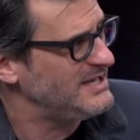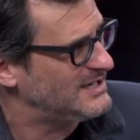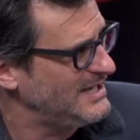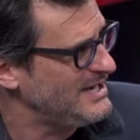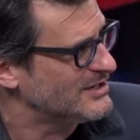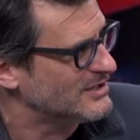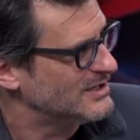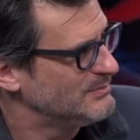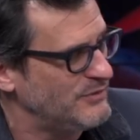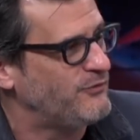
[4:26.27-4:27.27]
clear
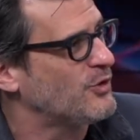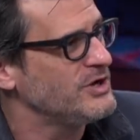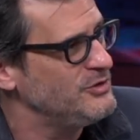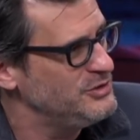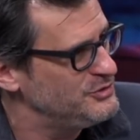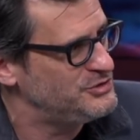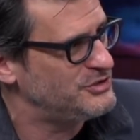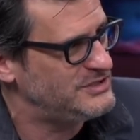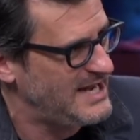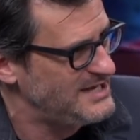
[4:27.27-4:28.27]
before you use
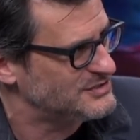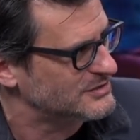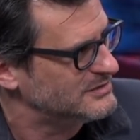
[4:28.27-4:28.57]
your taser.